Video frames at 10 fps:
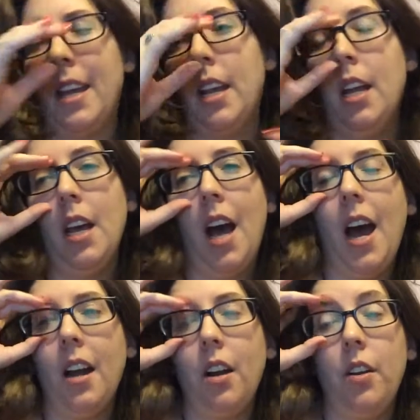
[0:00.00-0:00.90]
And
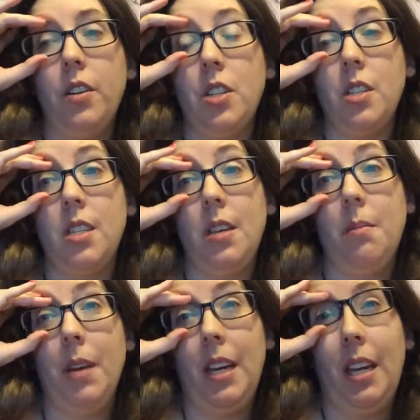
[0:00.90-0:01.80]
I don't know. It just
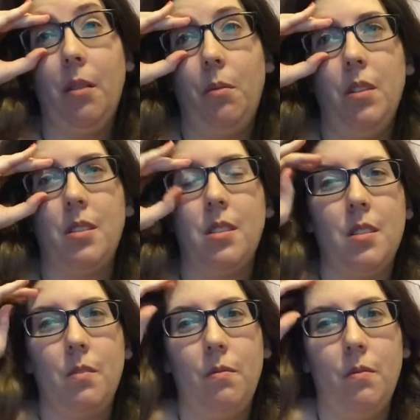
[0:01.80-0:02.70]
seemed like it
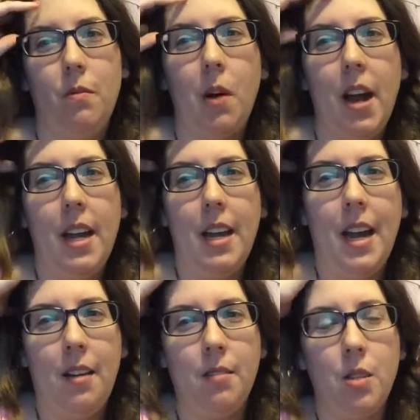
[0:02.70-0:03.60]
was winding
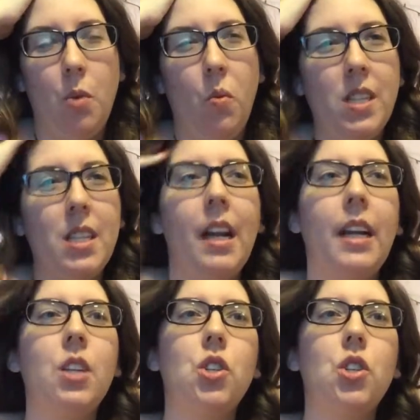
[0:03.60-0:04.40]
down. So I wasn't like